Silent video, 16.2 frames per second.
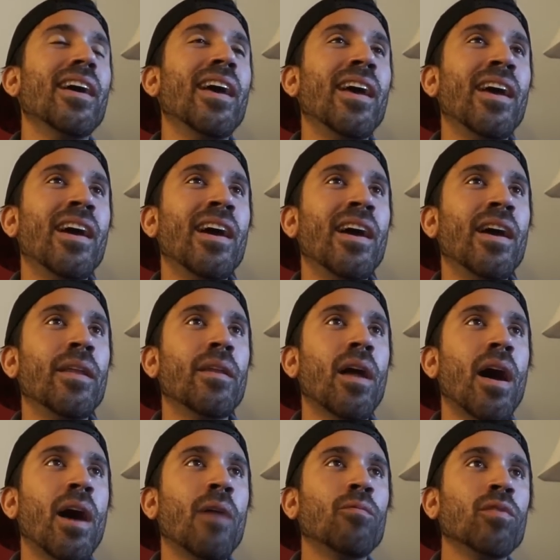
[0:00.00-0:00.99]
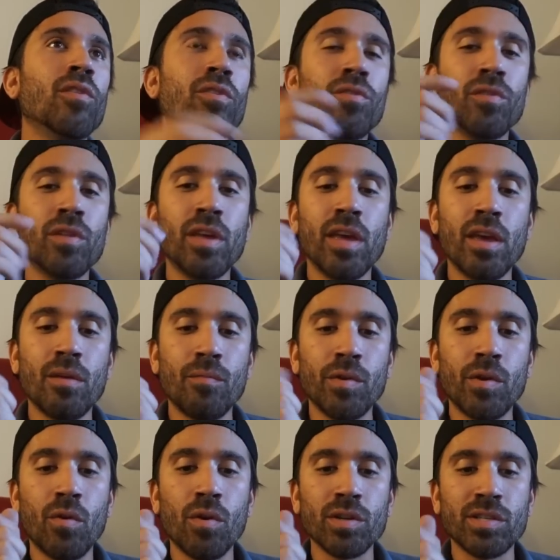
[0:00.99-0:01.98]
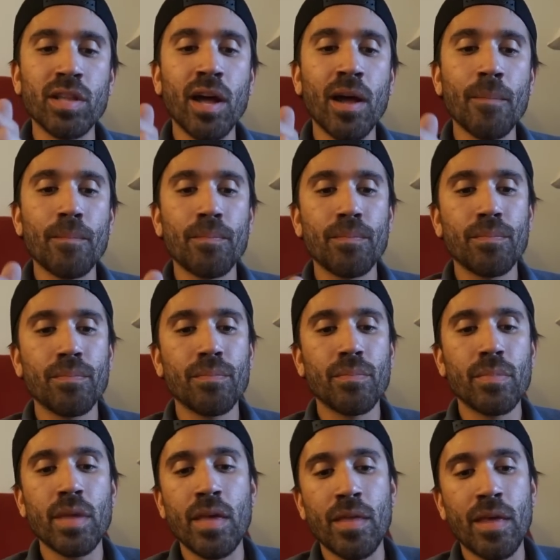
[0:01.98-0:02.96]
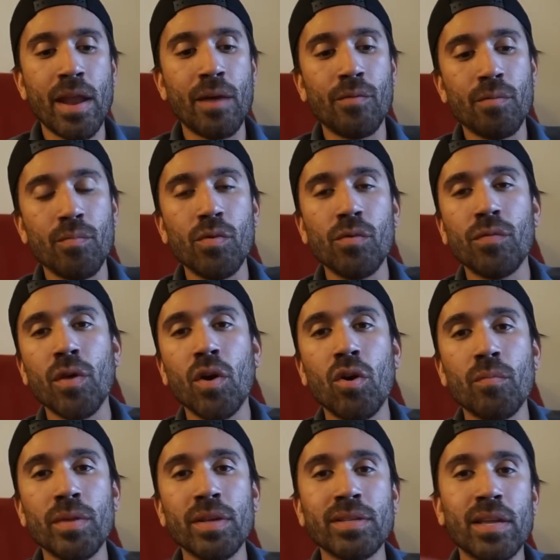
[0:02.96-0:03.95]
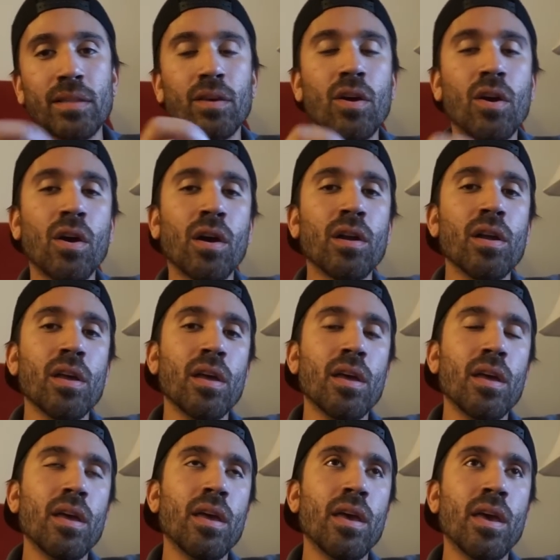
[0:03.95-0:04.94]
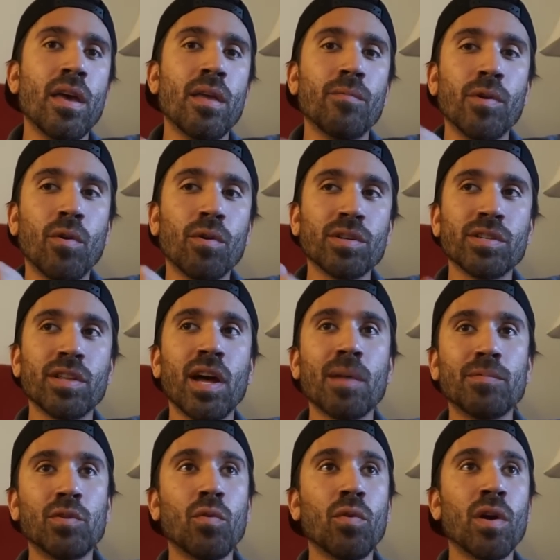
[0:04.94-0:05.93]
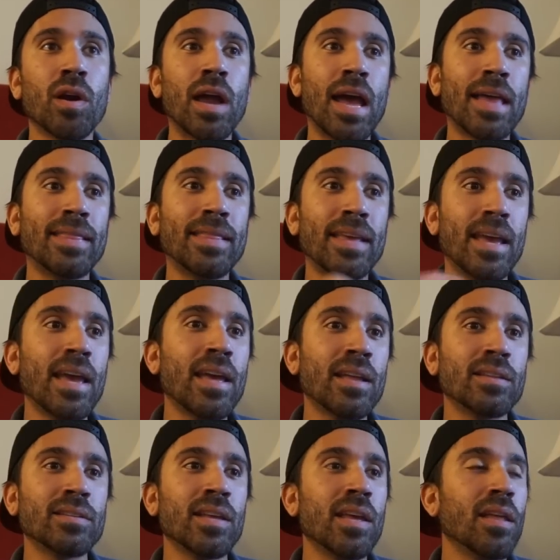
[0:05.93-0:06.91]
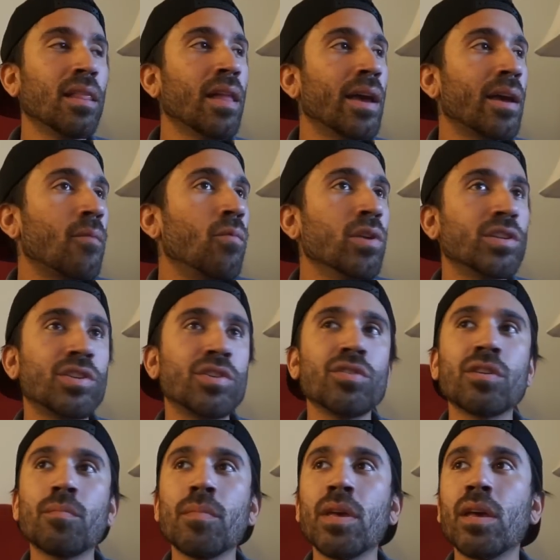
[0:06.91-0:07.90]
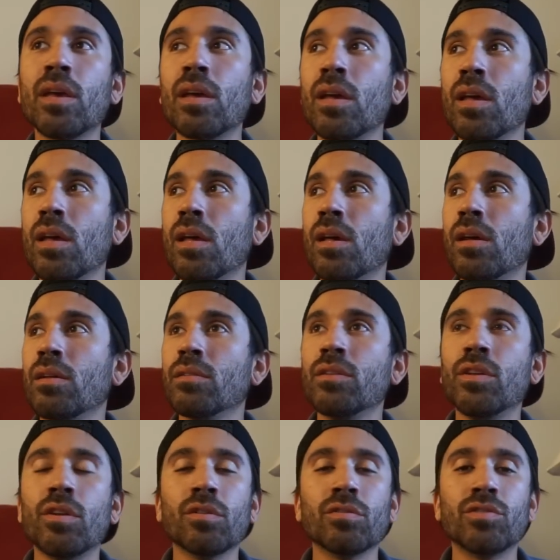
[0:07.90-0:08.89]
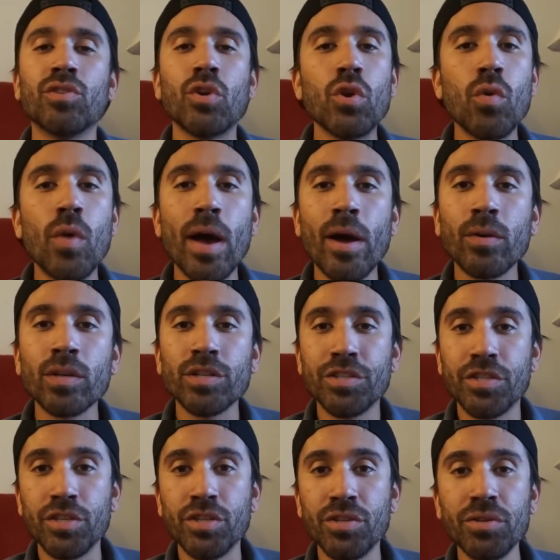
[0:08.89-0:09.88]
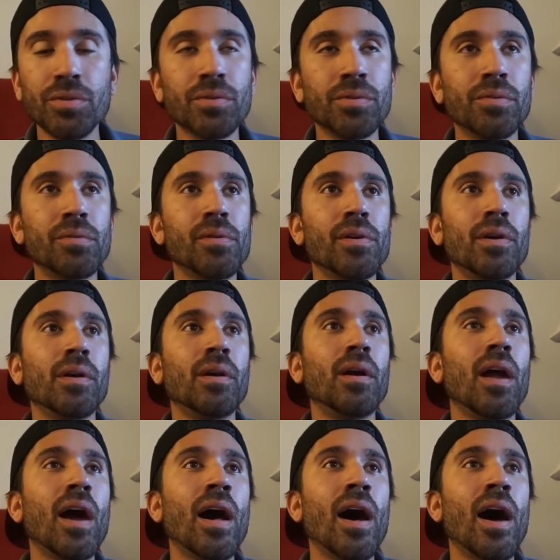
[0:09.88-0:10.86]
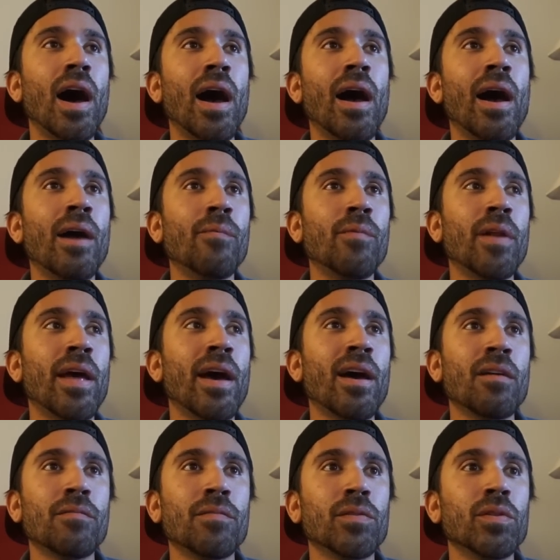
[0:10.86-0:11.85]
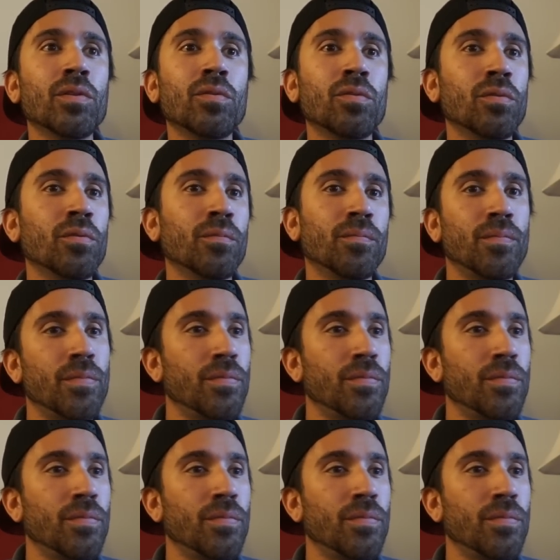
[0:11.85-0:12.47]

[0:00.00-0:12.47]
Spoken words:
And I would literally hit record stop, and then I would move the homies and the car. And record stop to where at the end, like what took me, 2 hours to do, I would have a little,